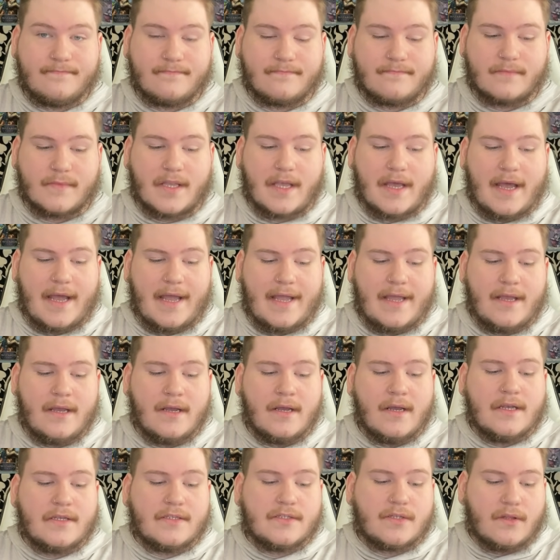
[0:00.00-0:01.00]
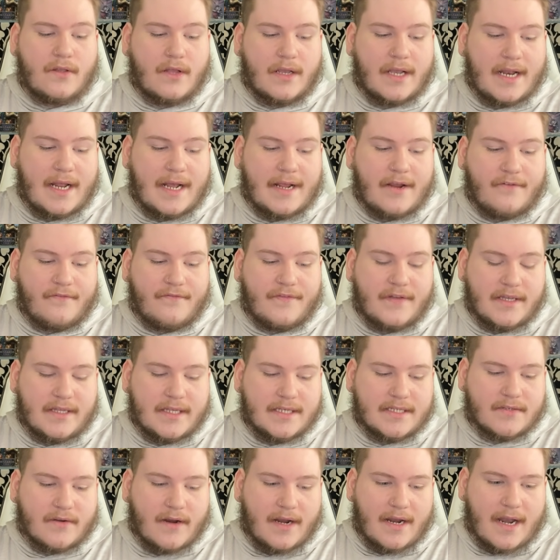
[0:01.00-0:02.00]
Okay? So looking at your
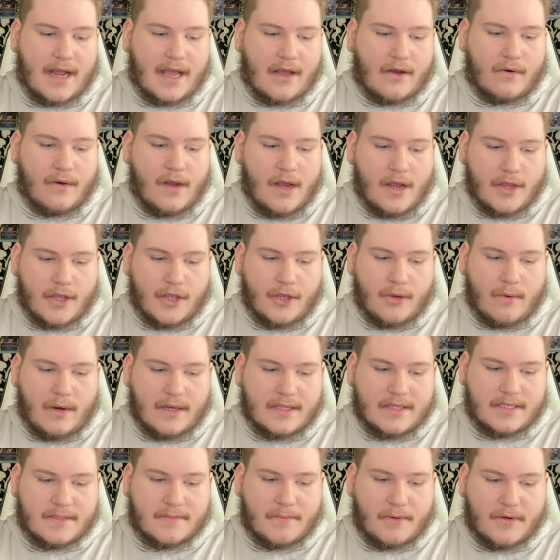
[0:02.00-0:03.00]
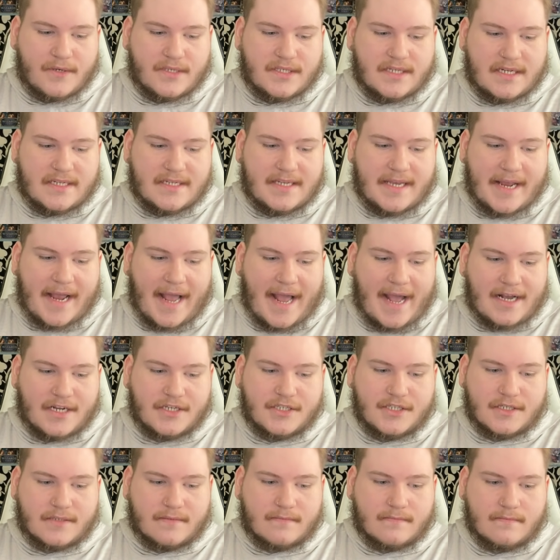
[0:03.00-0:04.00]
feelings right now, you want this person to take
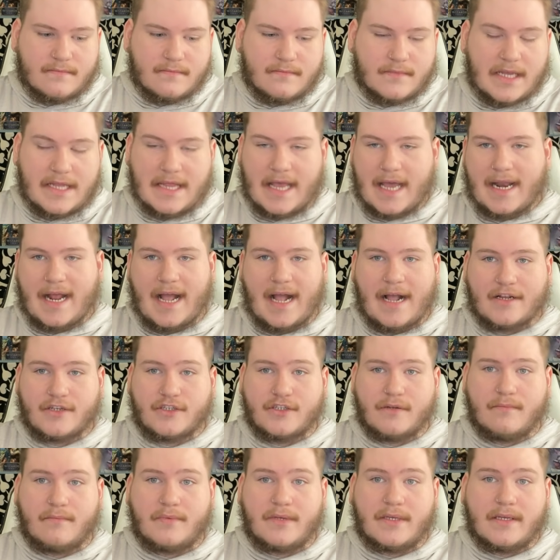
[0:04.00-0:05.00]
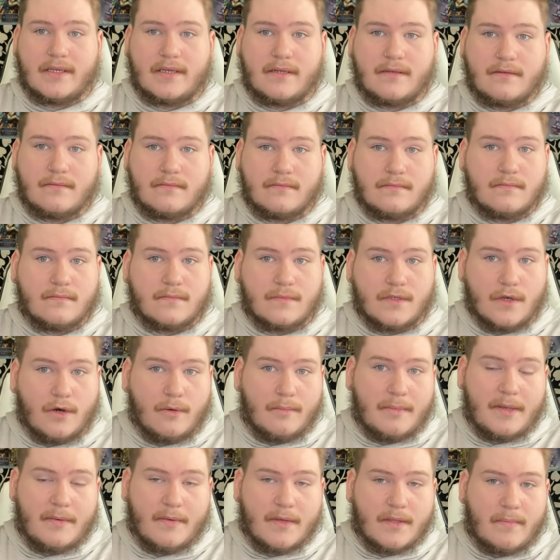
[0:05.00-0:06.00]
action. And that action being, you'll
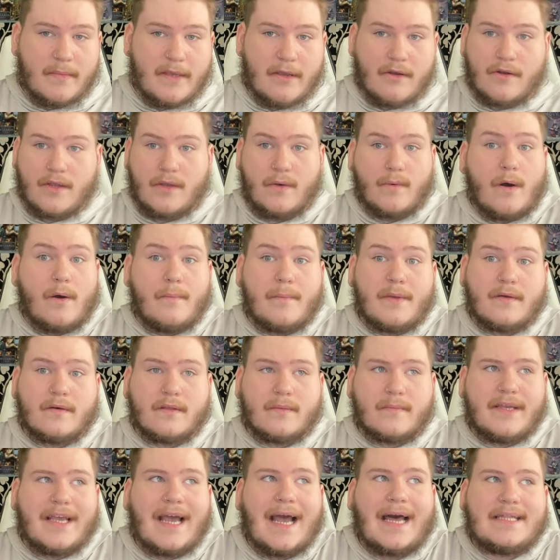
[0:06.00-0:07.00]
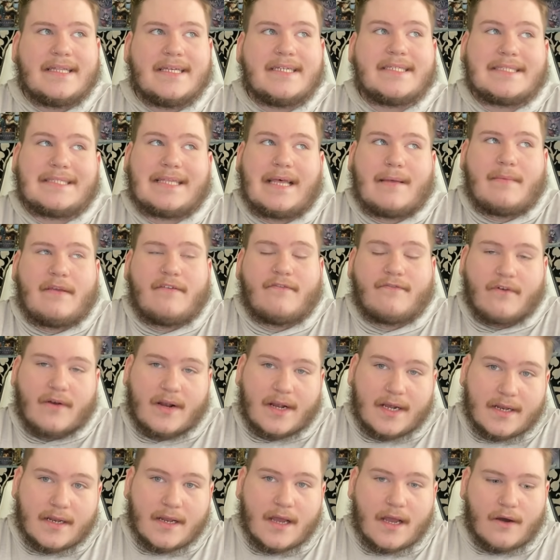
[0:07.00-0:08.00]
be with me or you won't be with me. At least let me
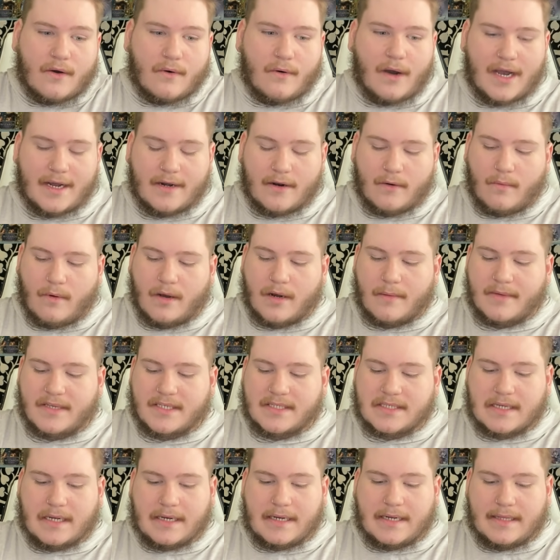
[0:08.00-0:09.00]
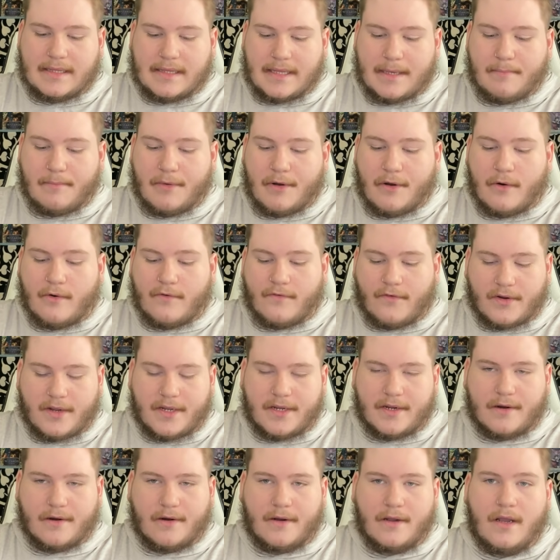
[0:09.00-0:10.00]
friggin' know. I don't want to be stuck in limbo over
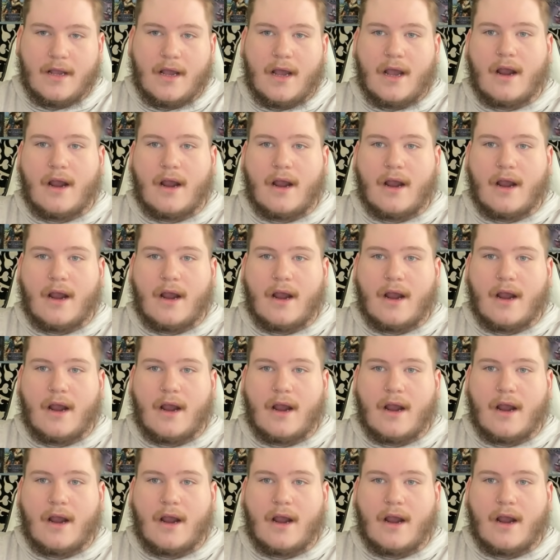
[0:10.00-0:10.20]
here.